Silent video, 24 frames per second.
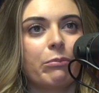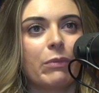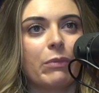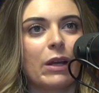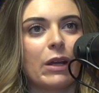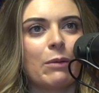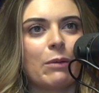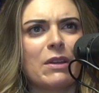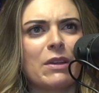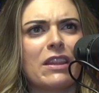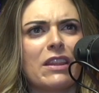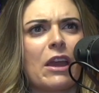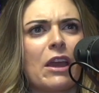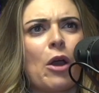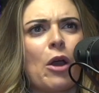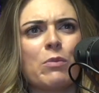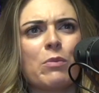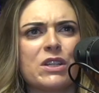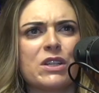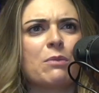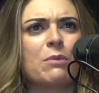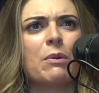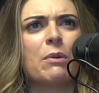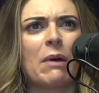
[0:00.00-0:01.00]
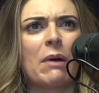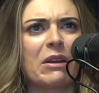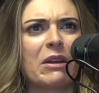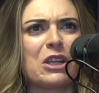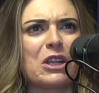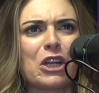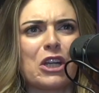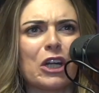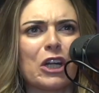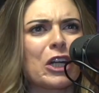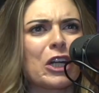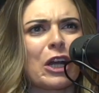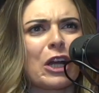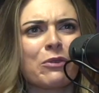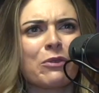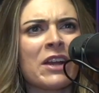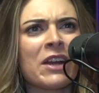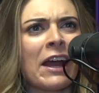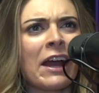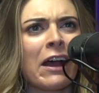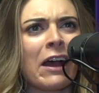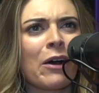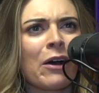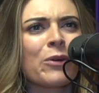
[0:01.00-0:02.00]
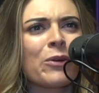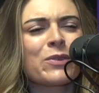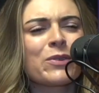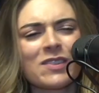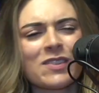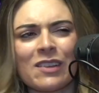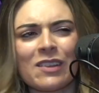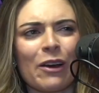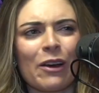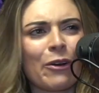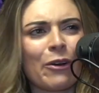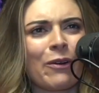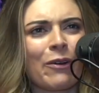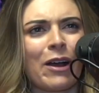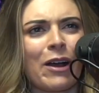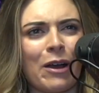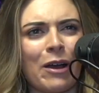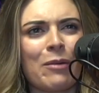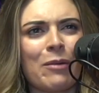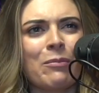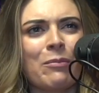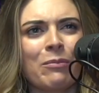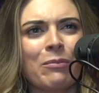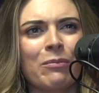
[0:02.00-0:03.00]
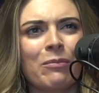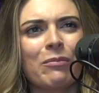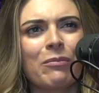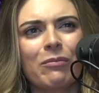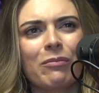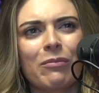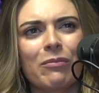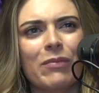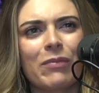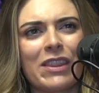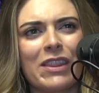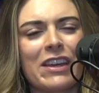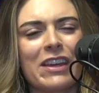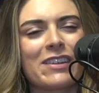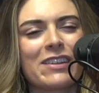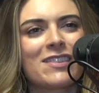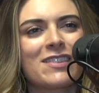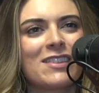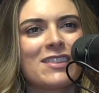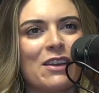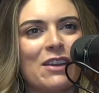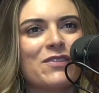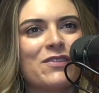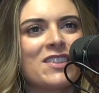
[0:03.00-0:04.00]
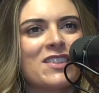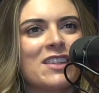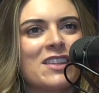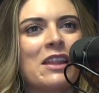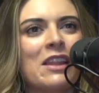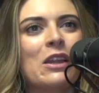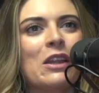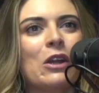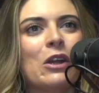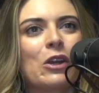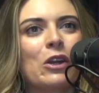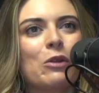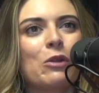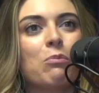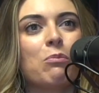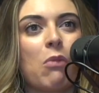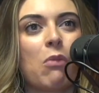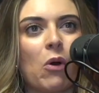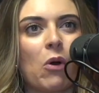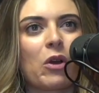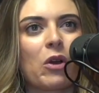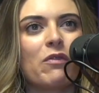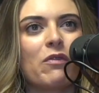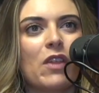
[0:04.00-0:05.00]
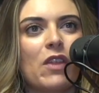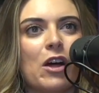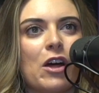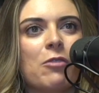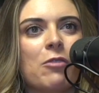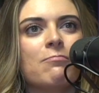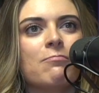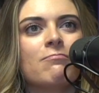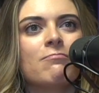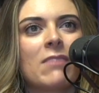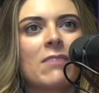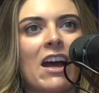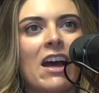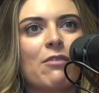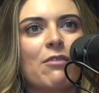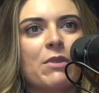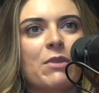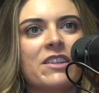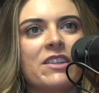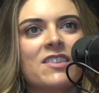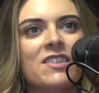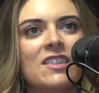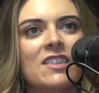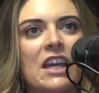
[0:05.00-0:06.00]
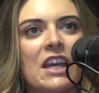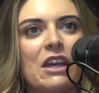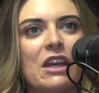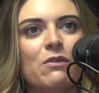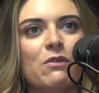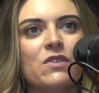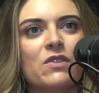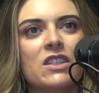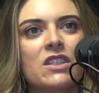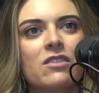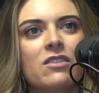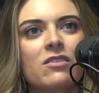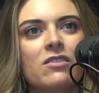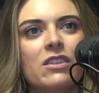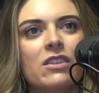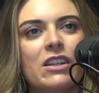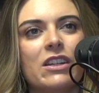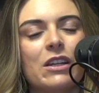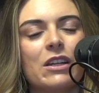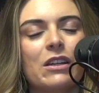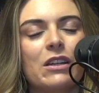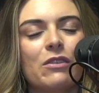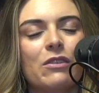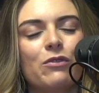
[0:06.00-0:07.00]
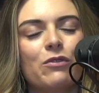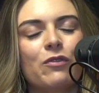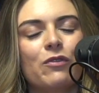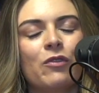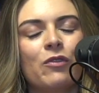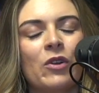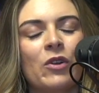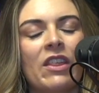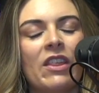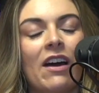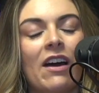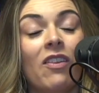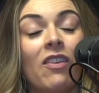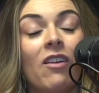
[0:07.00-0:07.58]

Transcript: they opened up about a year ago now. So I think it's safe to say that a good bulk of them have been saved for that